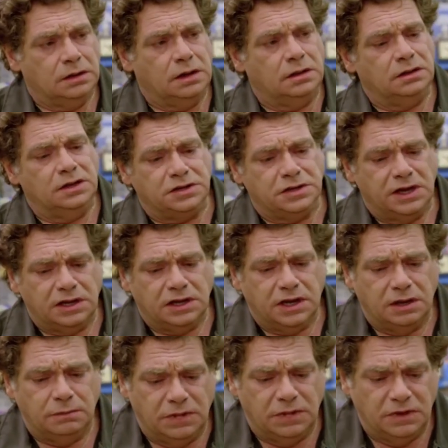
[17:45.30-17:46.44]
Uh, listen, I
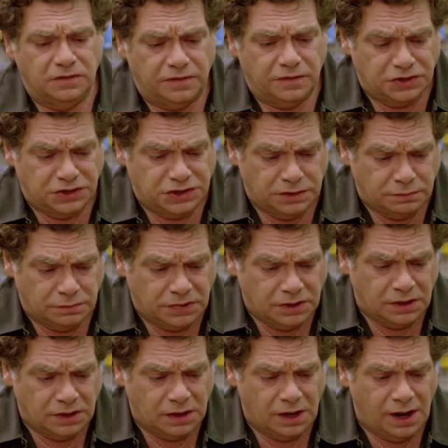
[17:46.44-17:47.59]
came in for some
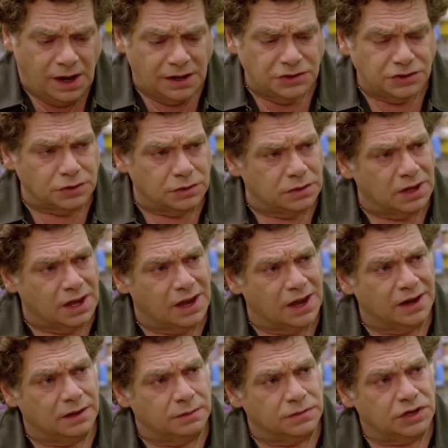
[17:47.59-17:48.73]
household
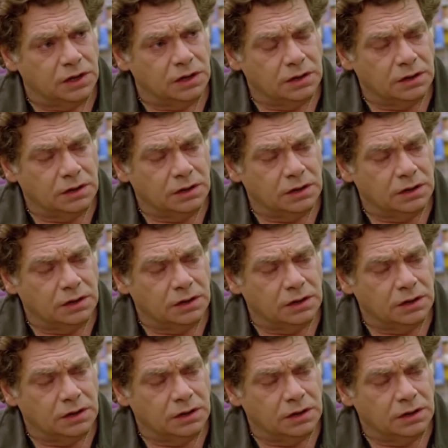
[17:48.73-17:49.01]
items.